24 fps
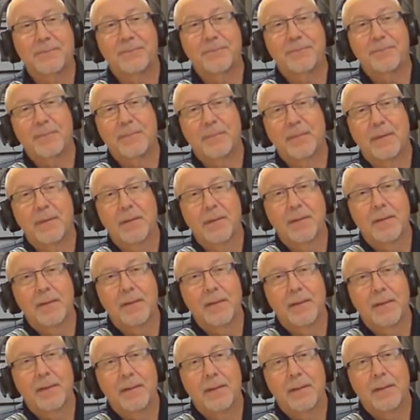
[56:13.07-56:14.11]
Yeah, we're pretty close
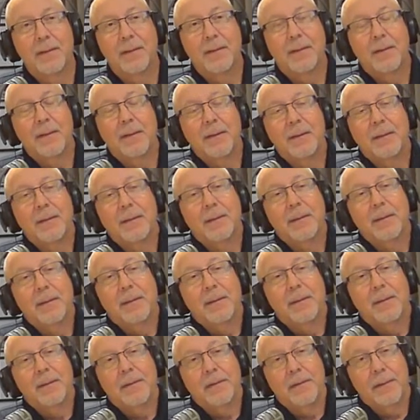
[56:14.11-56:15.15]
to the end.
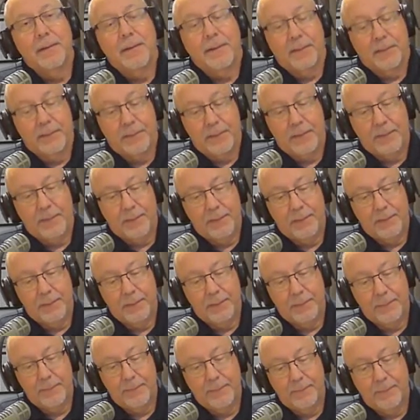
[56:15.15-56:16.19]
Anyway, it's been a
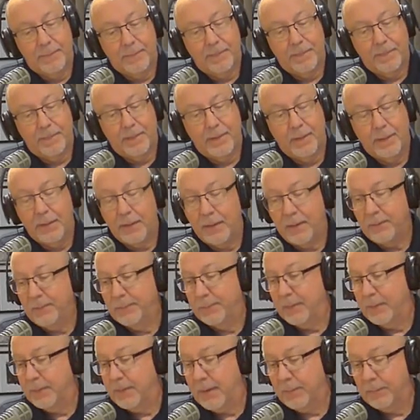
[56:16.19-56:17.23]
great show. It has
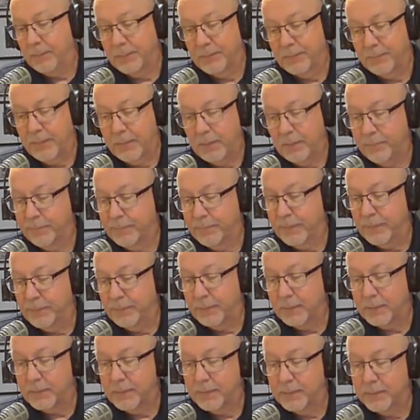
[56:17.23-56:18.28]
been. That was very fun
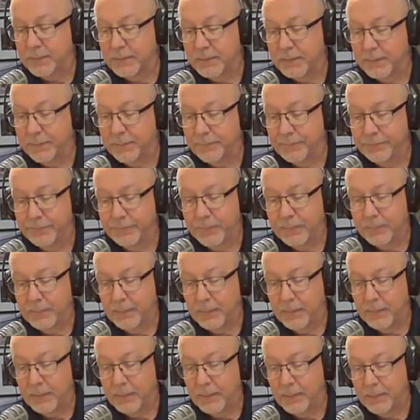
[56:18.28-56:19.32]
talking to Tim,
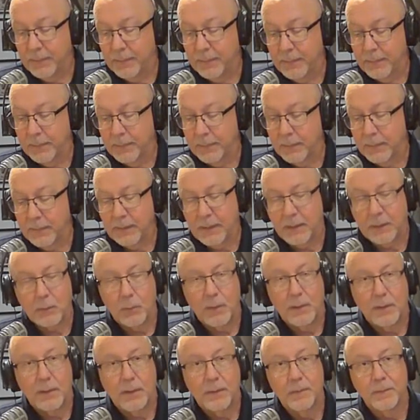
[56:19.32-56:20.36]
and a lot of
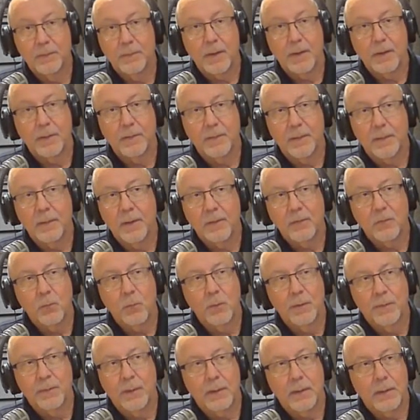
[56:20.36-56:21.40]
great insights. And that's
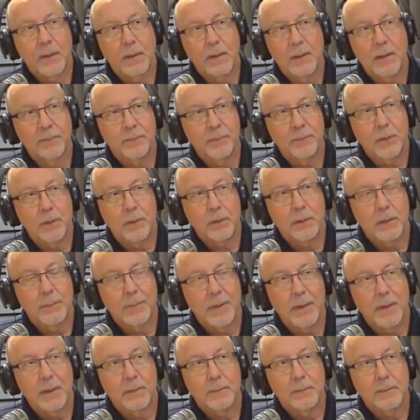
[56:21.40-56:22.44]
one thing I love talking
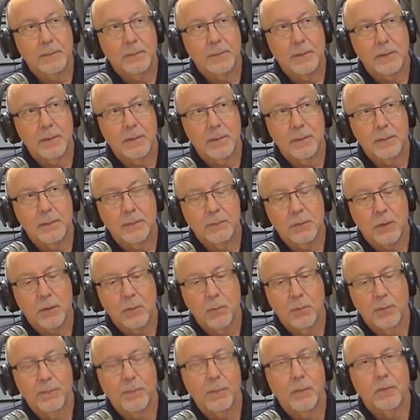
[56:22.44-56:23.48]
about, talking
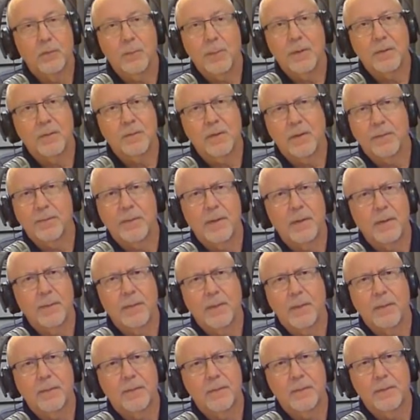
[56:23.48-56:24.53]
with folks about stuff like
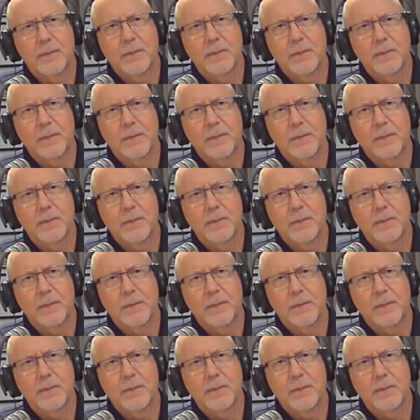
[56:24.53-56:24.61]
this.